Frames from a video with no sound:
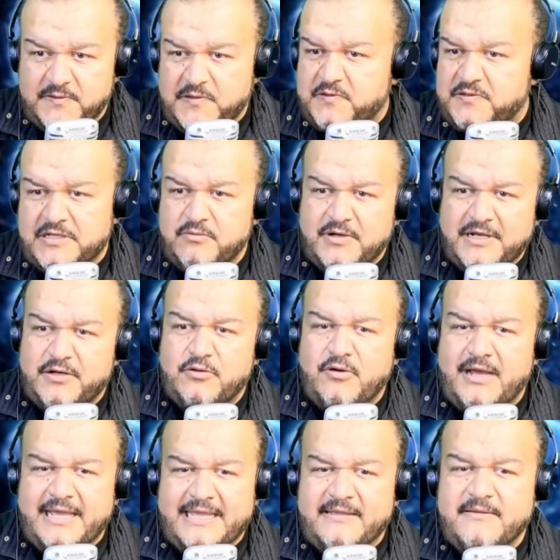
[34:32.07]
Like there's
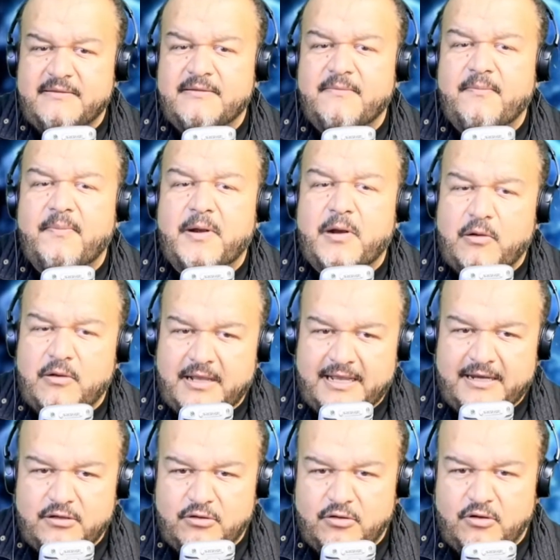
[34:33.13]
no trouble. No, it
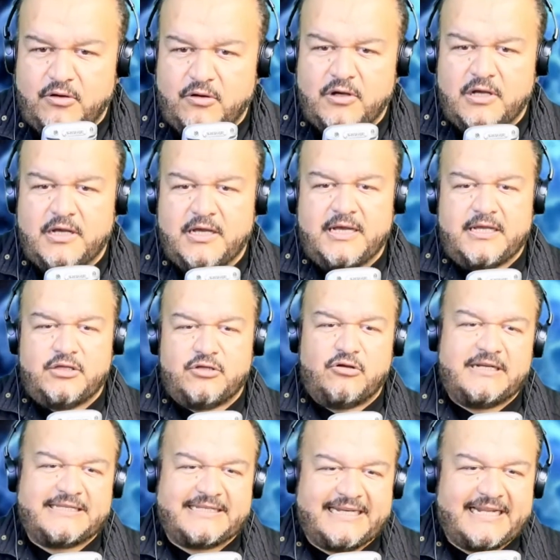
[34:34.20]
doesn't cause them any
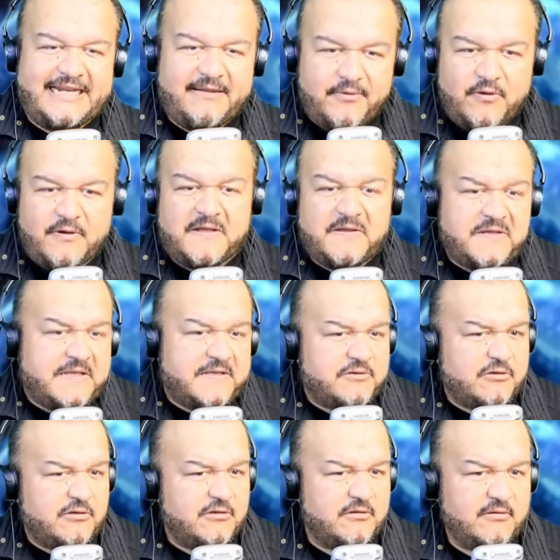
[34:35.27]
trouble. And that
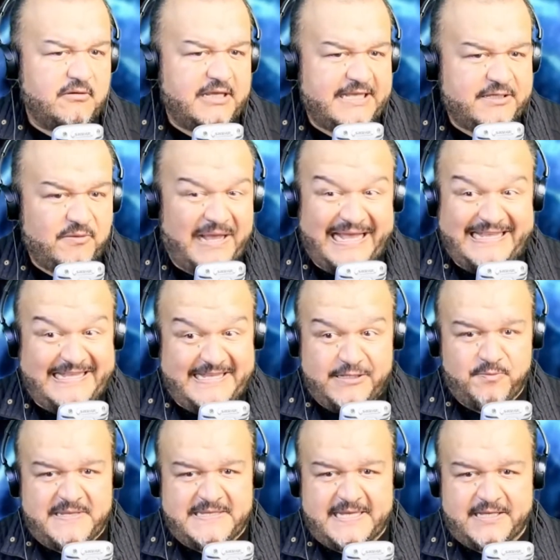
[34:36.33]
made everyone
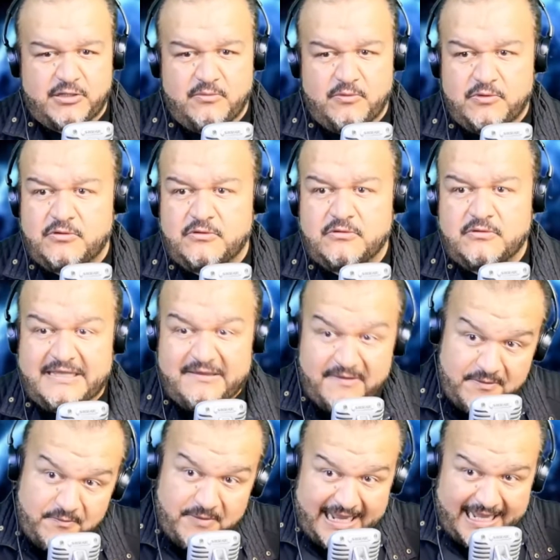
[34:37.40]
think, and the bets went
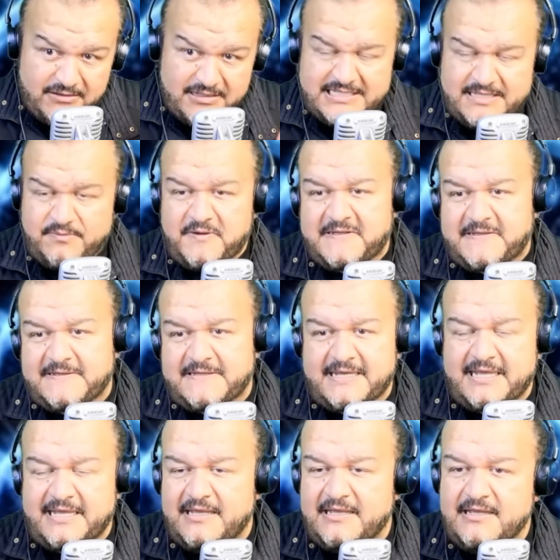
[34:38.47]
down. that
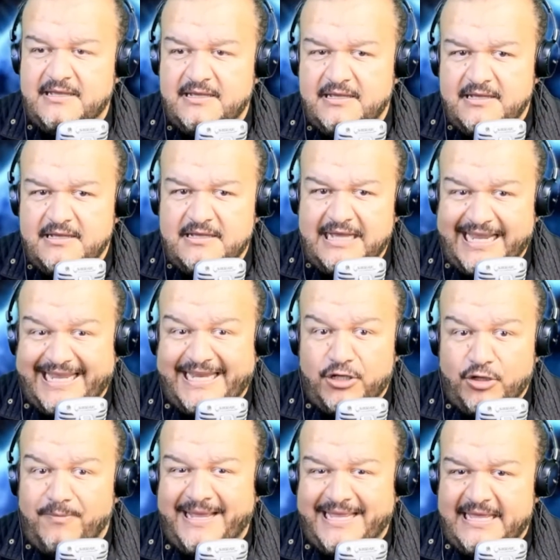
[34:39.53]

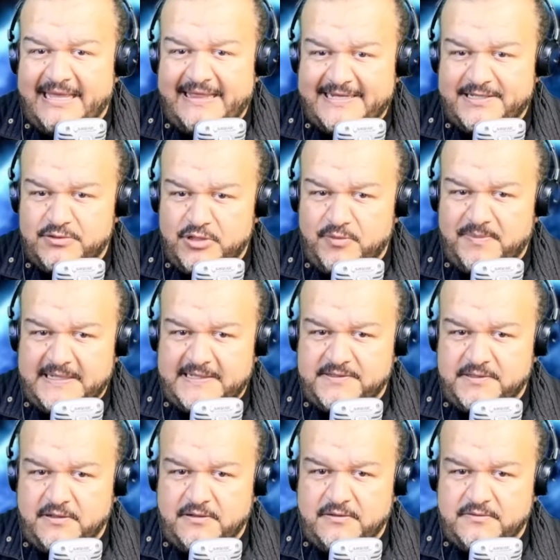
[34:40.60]
maybe an operation
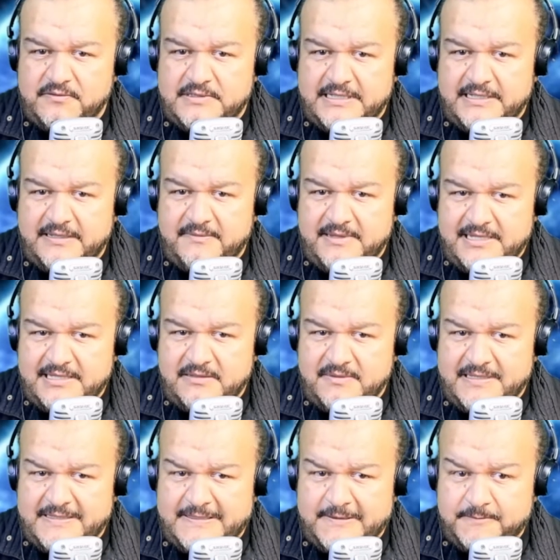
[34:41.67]
won't happen. I mean,
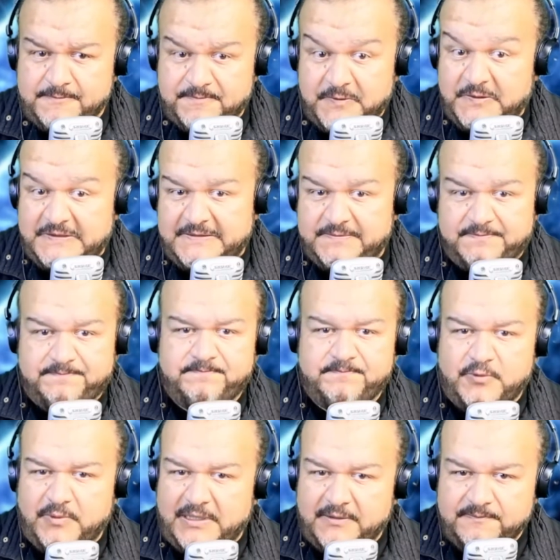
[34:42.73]
obviously, so who
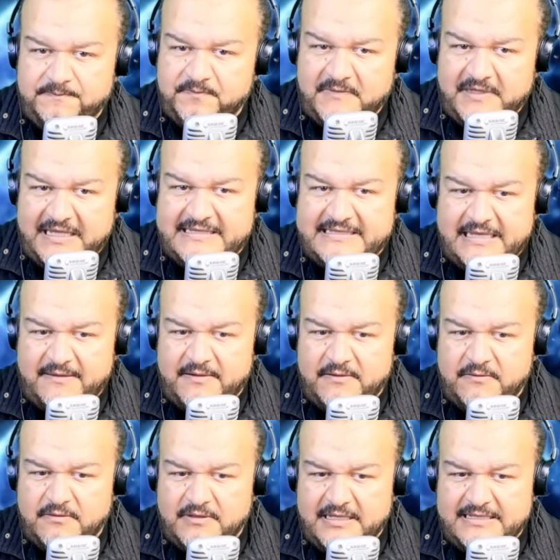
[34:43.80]
knows? Who knows what's going to
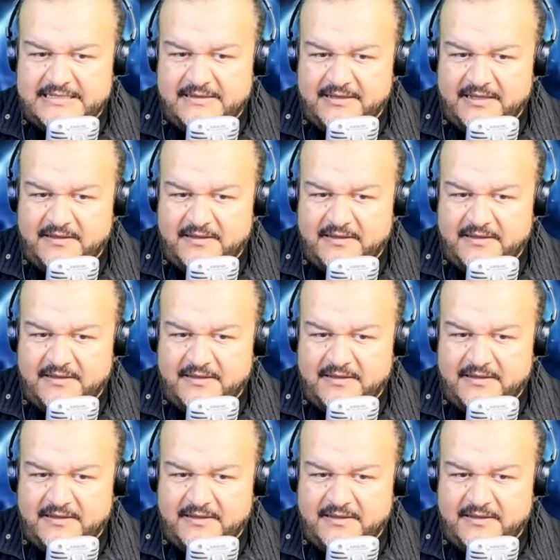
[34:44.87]
happen?